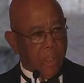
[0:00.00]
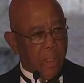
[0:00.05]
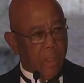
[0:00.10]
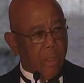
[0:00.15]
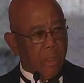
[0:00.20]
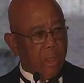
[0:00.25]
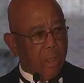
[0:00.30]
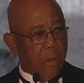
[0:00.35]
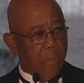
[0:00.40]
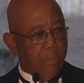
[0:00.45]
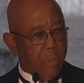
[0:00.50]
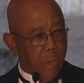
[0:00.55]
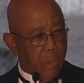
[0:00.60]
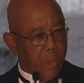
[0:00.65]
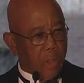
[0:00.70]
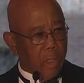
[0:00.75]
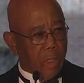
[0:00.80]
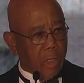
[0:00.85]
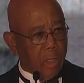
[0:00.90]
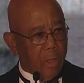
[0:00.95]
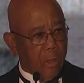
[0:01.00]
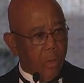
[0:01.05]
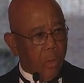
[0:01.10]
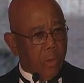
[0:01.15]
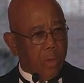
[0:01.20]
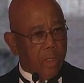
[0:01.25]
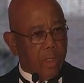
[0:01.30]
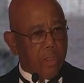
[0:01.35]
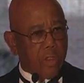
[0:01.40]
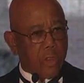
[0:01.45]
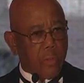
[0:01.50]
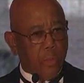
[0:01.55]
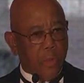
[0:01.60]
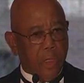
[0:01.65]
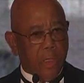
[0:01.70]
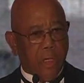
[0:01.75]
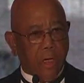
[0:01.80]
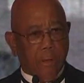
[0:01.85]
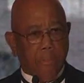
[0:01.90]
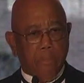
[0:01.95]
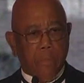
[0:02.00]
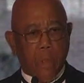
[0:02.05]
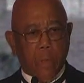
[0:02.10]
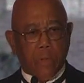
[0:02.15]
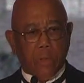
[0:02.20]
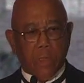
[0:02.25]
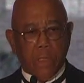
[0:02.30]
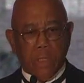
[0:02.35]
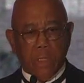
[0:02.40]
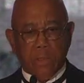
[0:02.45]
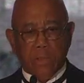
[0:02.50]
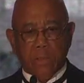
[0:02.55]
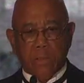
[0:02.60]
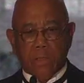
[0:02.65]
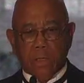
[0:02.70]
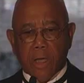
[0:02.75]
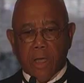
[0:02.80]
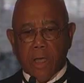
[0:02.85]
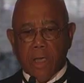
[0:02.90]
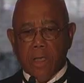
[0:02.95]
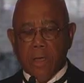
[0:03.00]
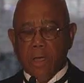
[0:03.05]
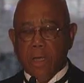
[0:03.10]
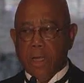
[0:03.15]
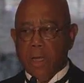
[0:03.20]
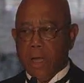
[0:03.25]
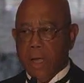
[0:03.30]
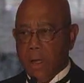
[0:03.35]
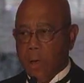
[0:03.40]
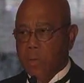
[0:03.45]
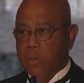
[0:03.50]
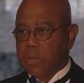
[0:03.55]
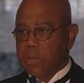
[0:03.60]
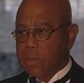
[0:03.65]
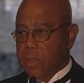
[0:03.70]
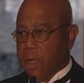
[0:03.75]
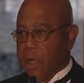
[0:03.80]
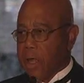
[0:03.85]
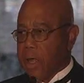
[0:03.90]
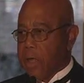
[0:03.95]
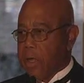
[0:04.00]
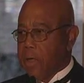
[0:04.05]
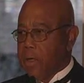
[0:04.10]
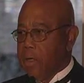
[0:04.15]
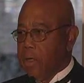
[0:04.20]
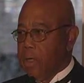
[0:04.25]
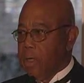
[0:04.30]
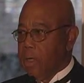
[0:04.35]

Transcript: in the community who can speak up both inside and outside